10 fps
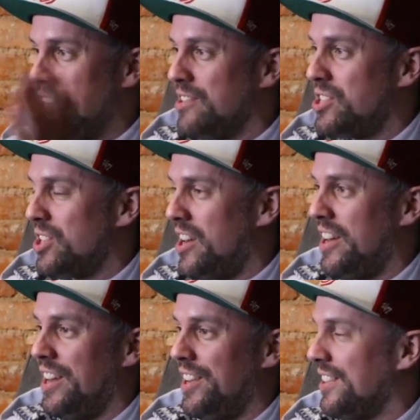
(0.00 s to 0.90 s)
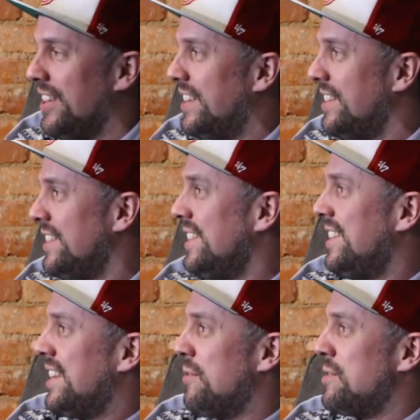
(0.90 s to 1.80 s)
English on it, and like
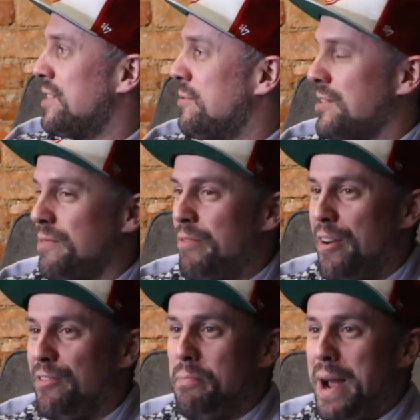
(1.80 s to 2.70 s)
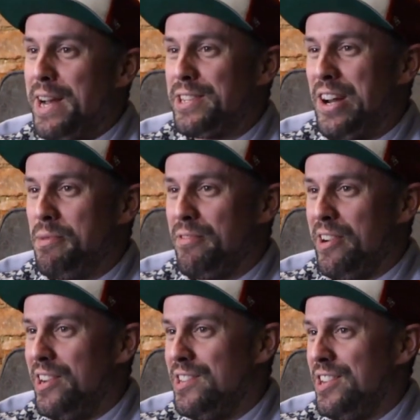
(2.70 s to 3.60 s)
that was that was a favorite pastime of
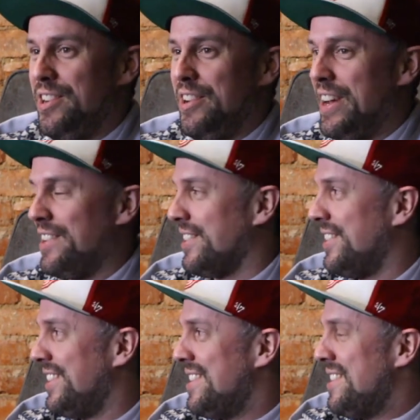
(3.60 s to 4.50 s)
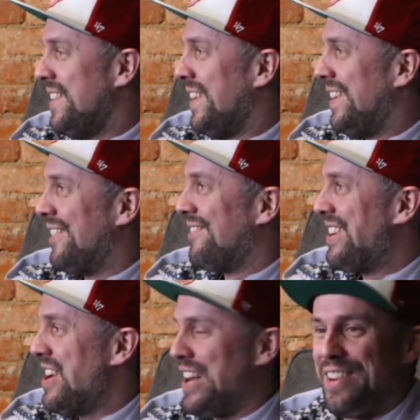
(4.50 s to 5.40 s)
ours. You know, you had to, you know,
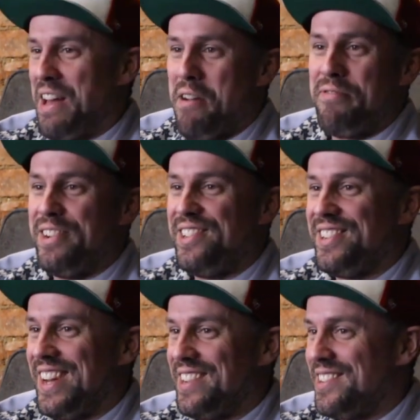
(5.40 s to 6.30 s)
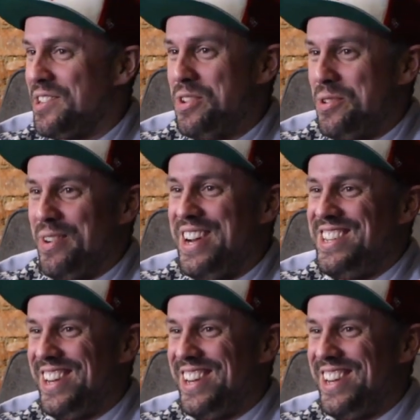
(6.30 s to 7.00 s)
you had to laugh at, at the situation.